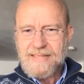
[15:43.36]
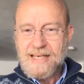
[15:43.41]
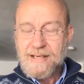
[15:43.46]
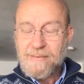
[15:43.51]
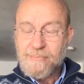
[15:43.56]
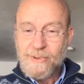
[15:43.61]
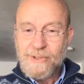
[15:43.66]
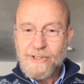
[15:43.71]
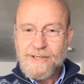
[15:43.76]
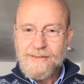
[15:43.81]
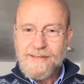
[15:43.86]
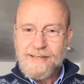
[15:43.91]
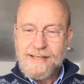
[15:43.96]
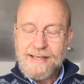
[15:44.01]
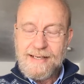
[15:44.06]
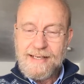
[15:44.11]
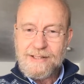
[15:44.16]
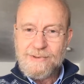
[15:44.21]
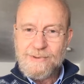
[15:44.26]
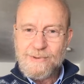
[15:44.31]
I pray that
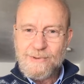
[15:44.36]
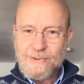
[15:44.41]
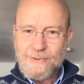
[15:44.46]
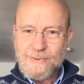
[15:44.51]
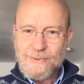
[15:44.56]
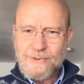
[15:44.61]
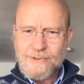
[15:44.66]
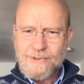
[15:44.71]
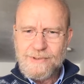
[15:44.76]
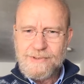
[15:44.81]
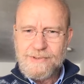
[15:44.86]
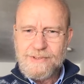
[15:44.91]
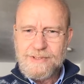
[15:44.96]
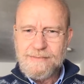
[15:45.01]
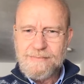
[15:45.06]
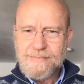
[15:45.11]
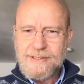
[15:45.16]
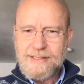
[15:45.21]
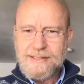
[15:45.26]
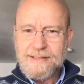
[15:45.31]
Andrew's words
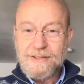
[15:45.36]
can be